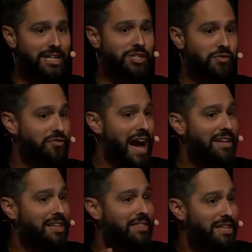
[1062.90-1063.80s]
is the
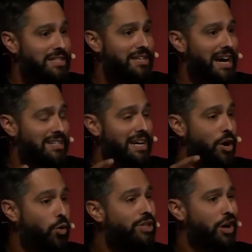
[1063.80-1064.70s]
fact that these guys not
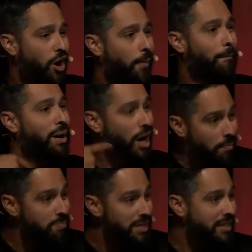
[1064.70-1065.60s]
only are
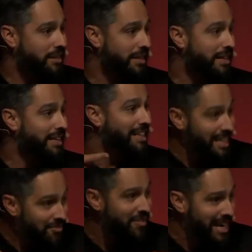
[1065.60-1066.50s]
publicly
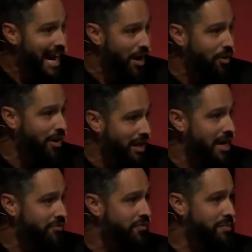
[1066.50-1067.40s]
living out a
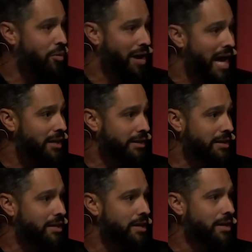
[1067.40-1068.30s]
life of
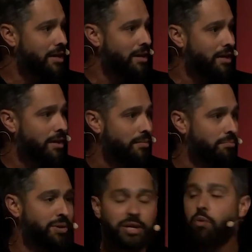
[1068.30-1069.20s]
immorality,
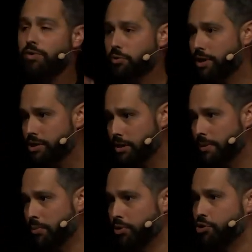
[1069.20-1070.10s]
but they want the rest of the
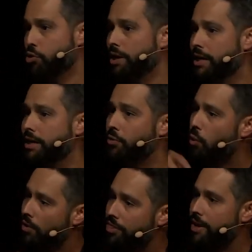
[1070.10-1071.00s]
people to join in
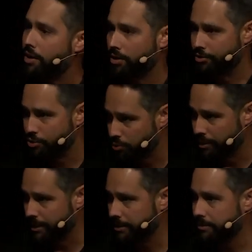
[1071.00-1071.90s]
what they are
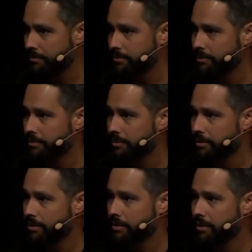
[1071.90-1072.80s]
doing.
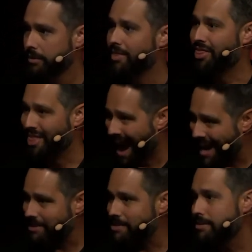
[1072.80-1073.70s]

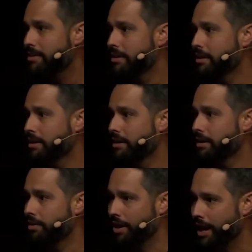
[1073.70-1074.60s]
That's
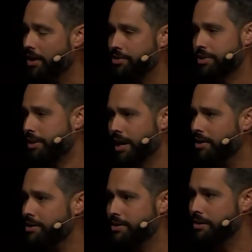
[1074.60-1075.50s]
the heresy. The
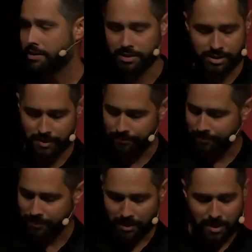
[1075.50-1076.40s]
heresy is
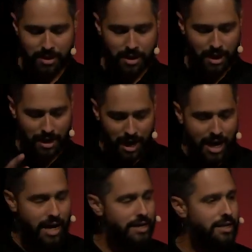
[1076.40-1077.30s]

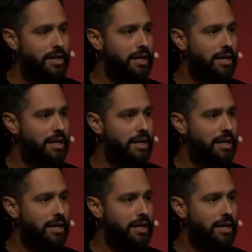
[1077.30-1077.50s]
God